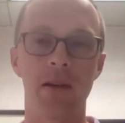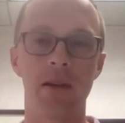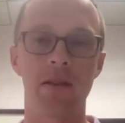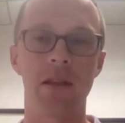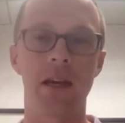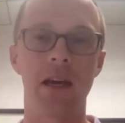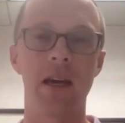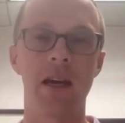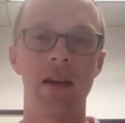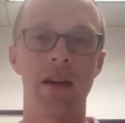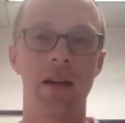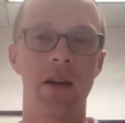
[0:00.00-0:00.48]
about
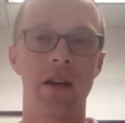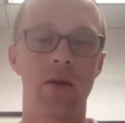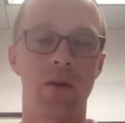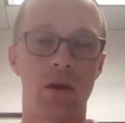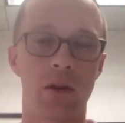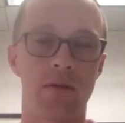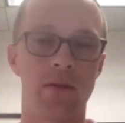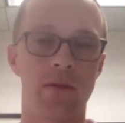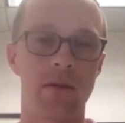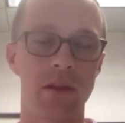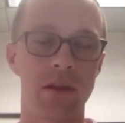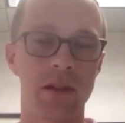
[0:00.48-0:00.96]
that in
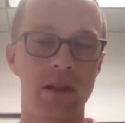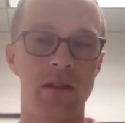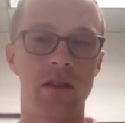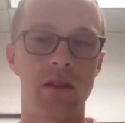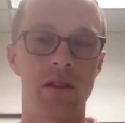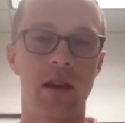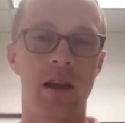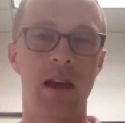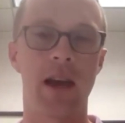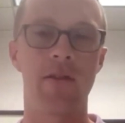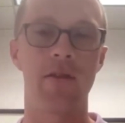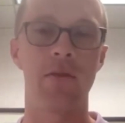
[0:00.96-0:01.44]
order for this
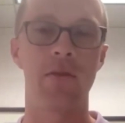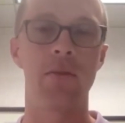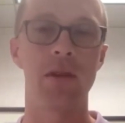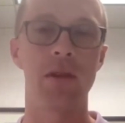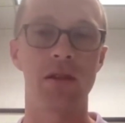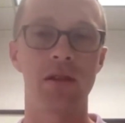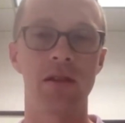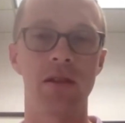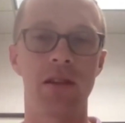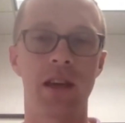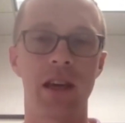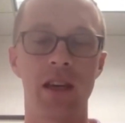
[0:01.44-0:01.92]
to have a
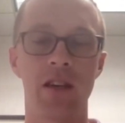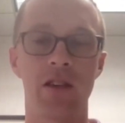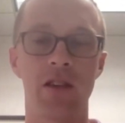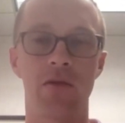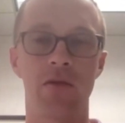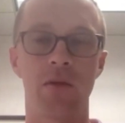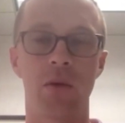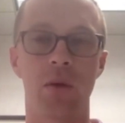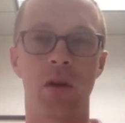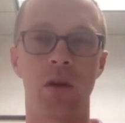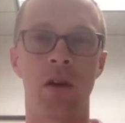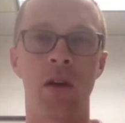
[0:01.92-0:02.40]
business case
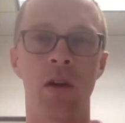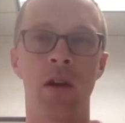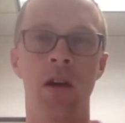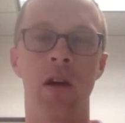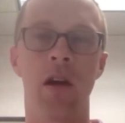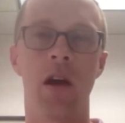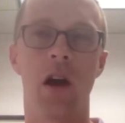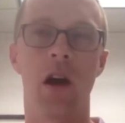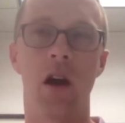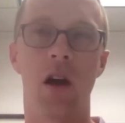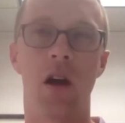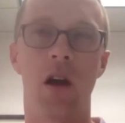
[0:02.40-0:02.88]
for
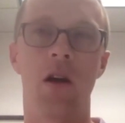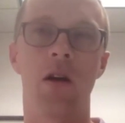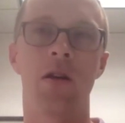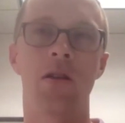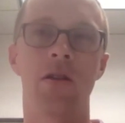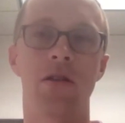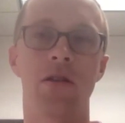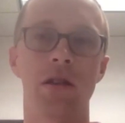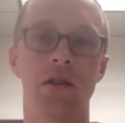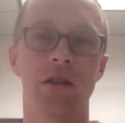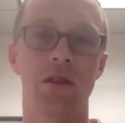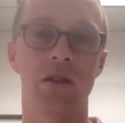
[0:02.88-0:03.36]
our
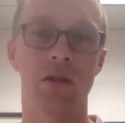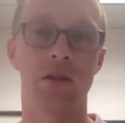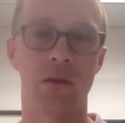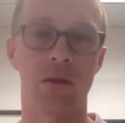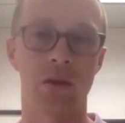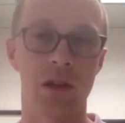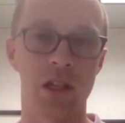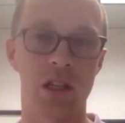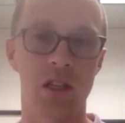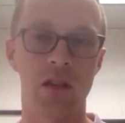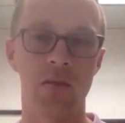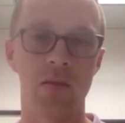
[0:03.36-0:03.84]

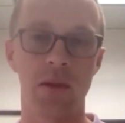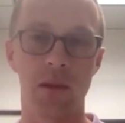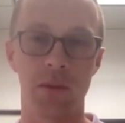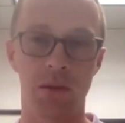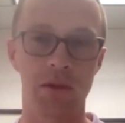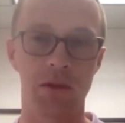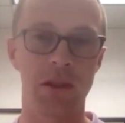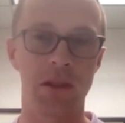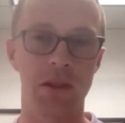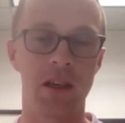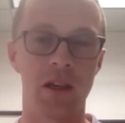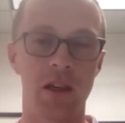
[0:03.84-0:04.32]
signatories to be
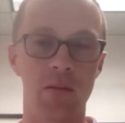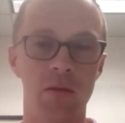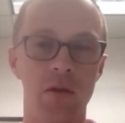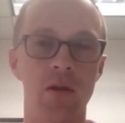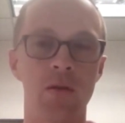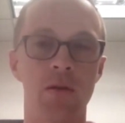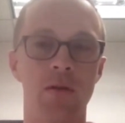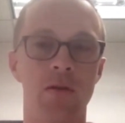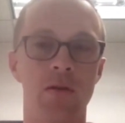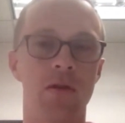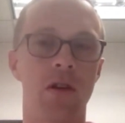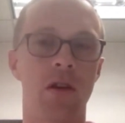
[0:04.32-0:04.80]
able to get
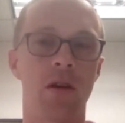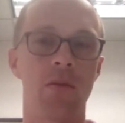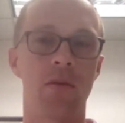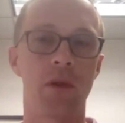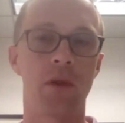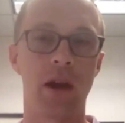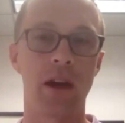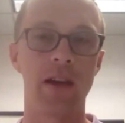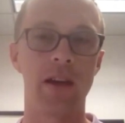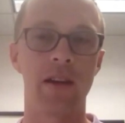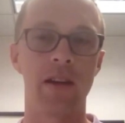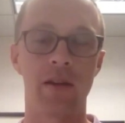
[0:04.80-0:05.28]
approval from,
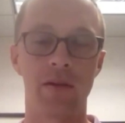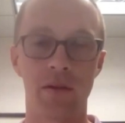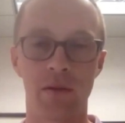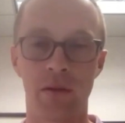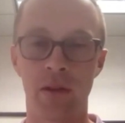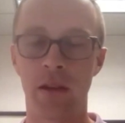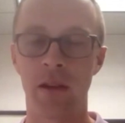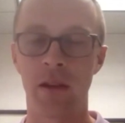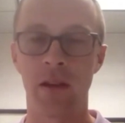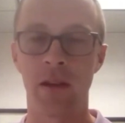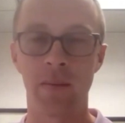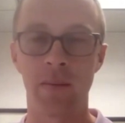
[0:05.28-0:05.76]
right?
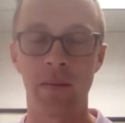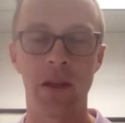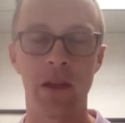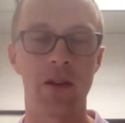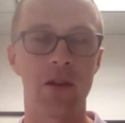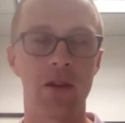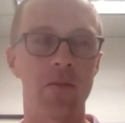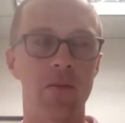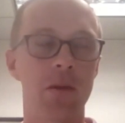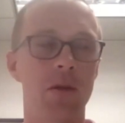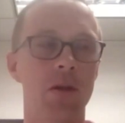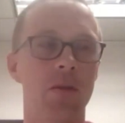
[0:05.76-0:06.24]
And,
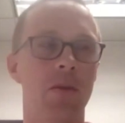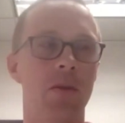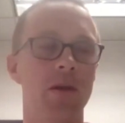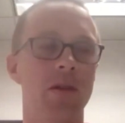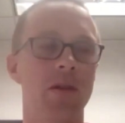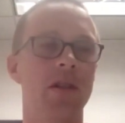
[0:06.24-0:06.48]
to be able to